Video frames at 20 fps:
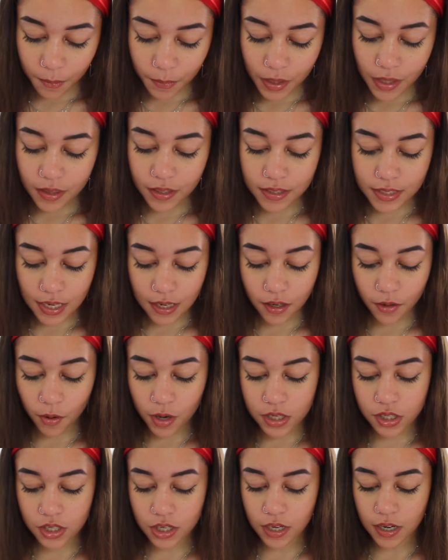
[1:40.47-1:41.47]
The second
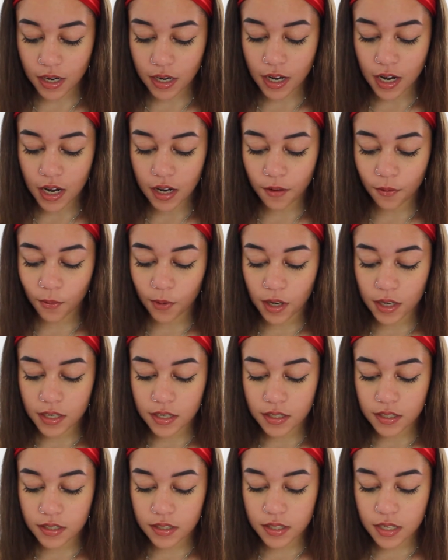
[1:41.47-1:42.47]
question I got
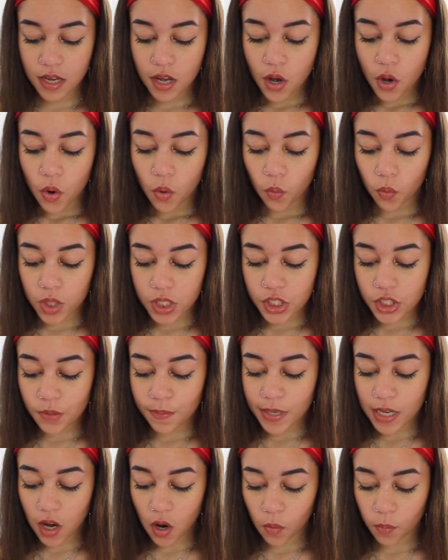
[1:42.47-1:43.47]
was, would you
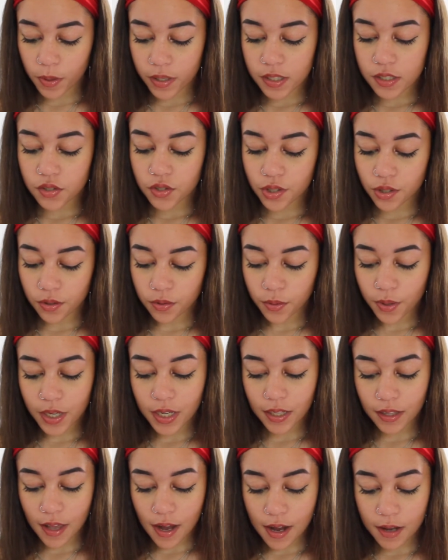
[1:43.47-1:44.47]
be open to
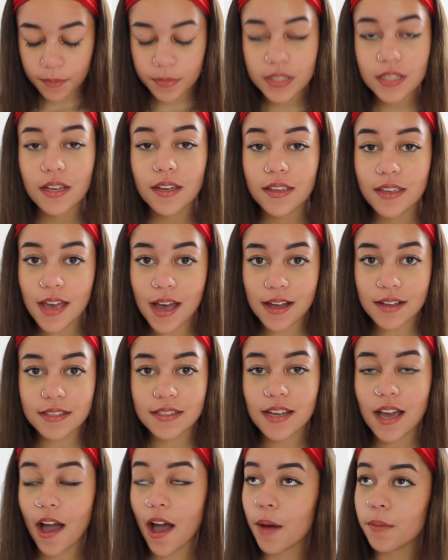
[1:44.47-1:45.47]
collabs? Yes,
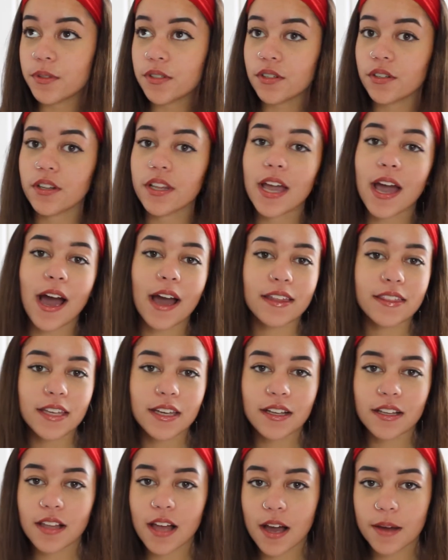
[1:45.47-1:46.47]
absolutely. I
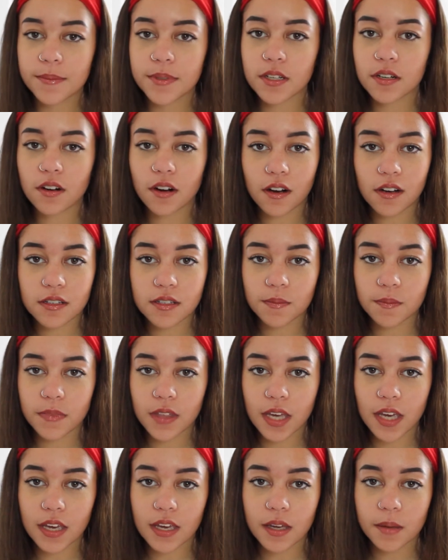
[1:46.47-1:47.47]
think collabs are an awesome
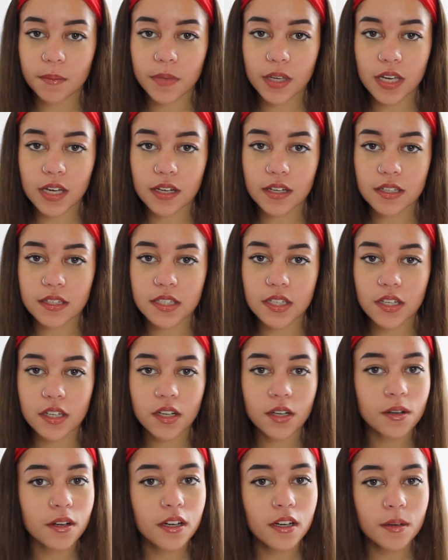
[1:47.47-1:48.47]
thing because
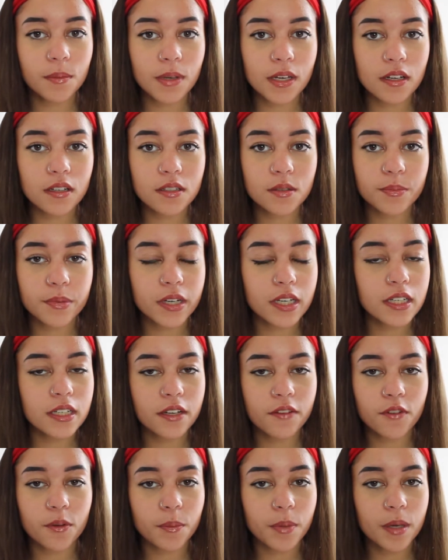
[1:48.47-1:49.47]
you're going to be able to bring
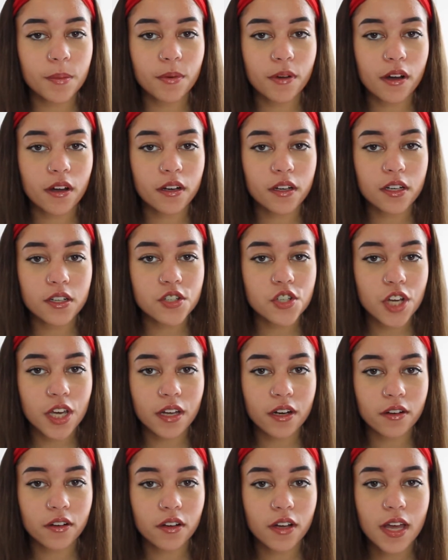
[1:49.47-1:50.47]
different people on your
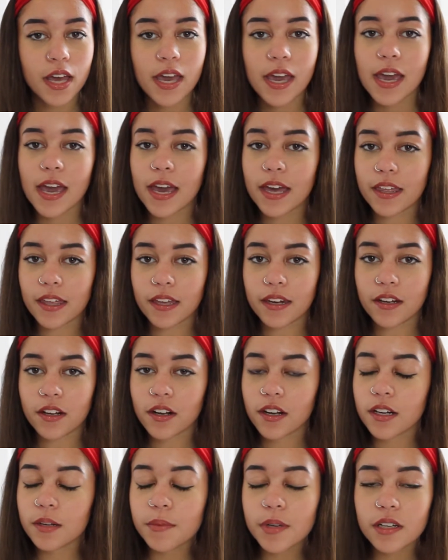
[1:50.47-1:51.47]
channel and you're
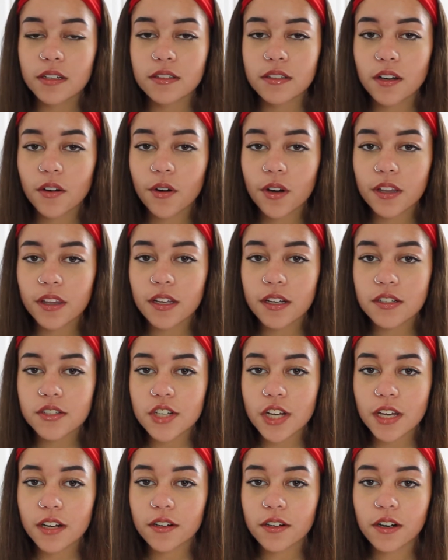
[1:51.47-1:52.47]
going to be able to go on their
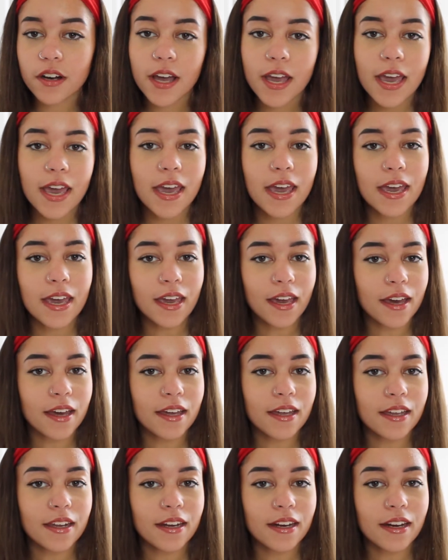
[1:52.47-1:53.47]
channel
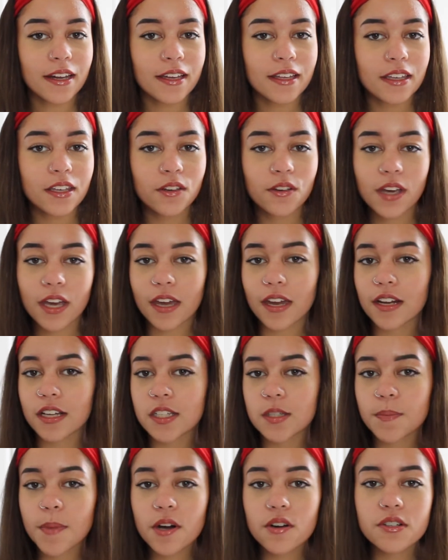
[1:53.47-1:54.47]
and you get
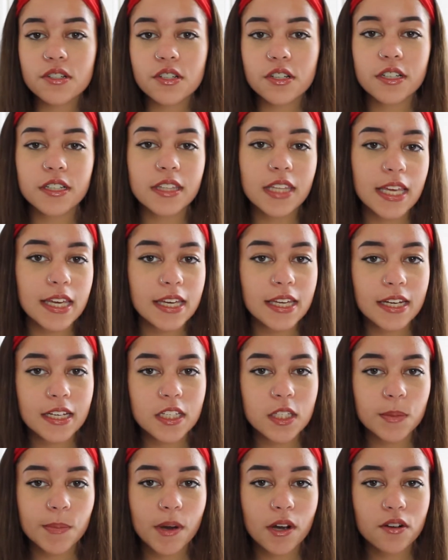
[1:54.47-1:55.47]
exposure and they get
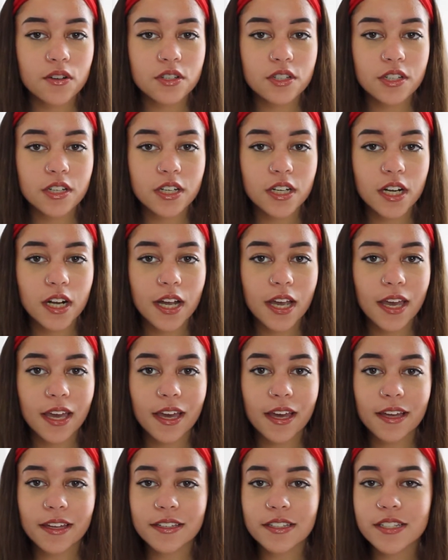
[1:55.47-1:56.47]
exposure
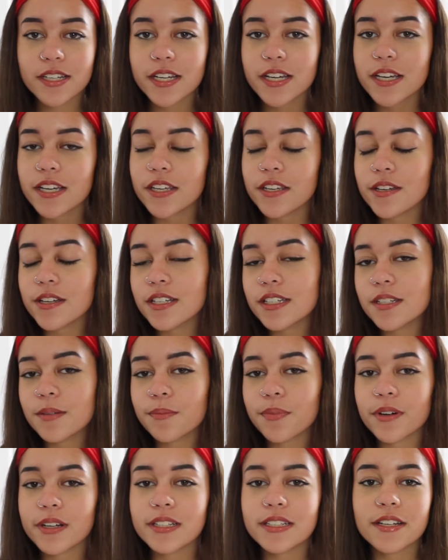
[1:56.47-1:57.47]
and you get to
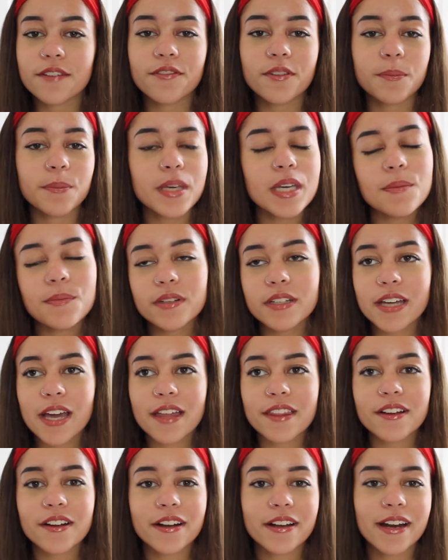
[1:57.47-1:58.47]
bring different people
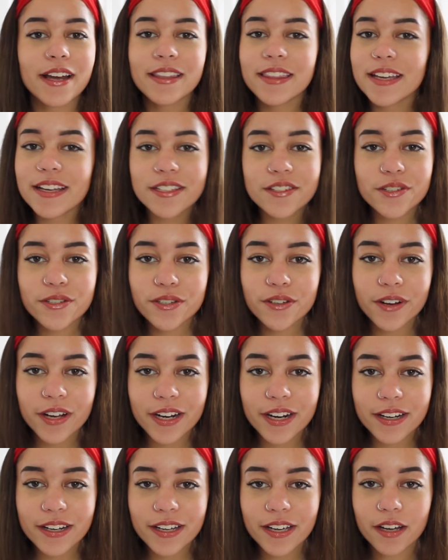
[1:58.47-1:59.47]
together, and I think it's just a great
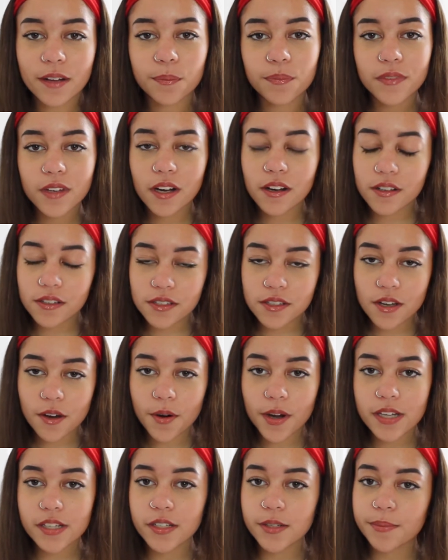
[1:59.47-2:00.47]
idea. Also,
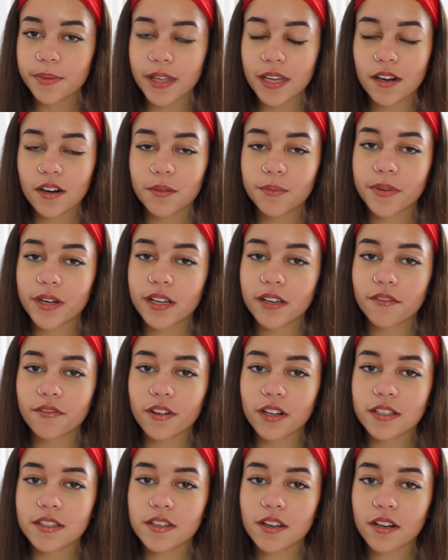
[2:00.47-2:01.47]
I do plan on bringing
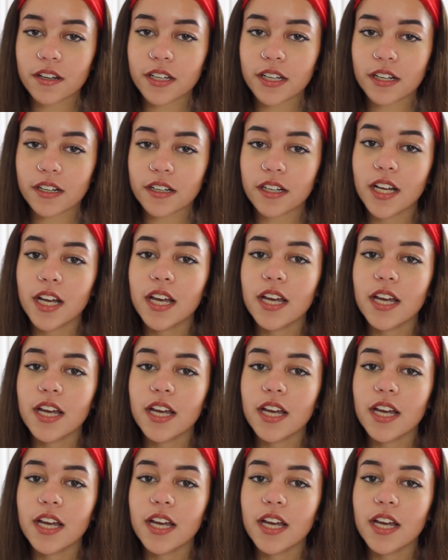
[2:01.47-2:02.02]
friends on here.